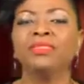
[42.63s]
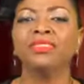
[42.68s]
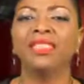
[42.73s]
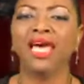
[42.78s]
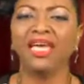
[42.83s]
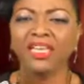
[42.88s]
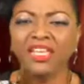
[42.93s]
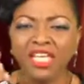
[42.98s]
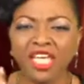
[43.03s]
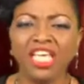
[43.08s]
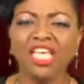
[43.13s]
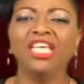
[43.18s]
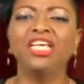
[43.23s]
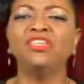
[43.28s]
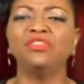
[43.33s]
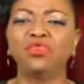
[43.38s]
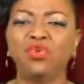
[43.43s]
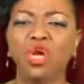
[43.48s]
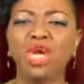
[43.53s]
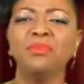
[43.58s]
That he
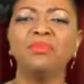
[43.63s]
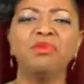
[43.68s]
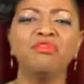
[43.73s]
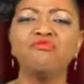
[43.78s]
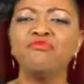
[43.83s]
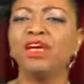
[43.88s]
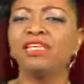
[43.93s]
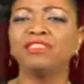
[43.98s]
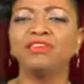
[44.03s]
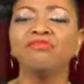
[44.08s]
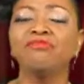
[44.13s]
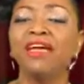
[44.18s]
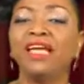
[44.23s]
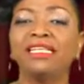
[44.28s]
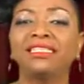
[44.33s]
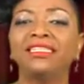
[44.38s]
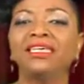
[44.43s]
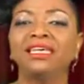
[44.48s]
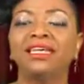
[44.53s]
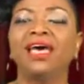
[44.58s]
is gonna be
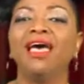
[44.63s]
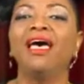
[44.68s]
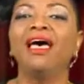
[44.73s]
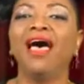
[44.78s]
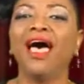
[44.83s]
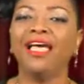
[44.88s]
resurrected.